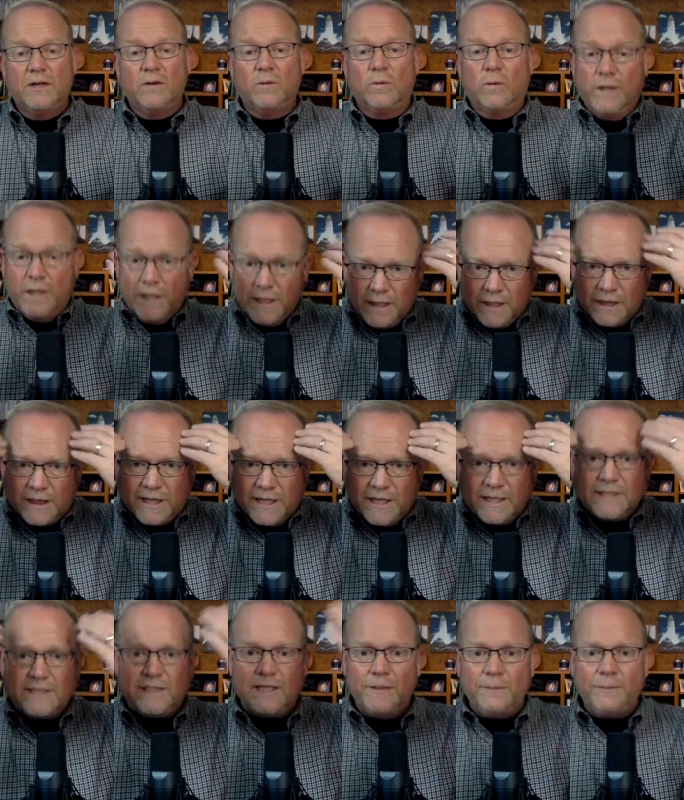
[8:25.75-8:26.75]
we need to
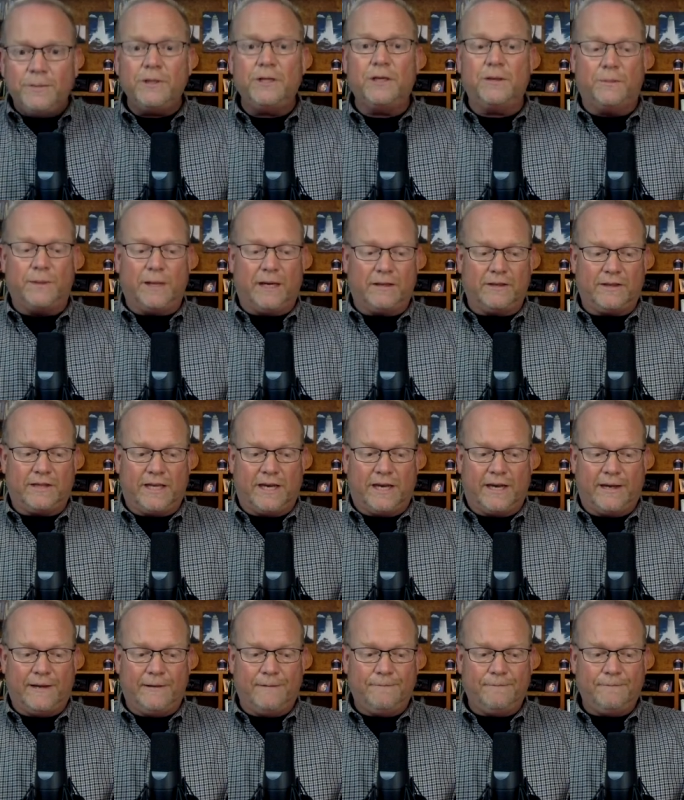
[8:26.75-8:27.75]
think deeply about that.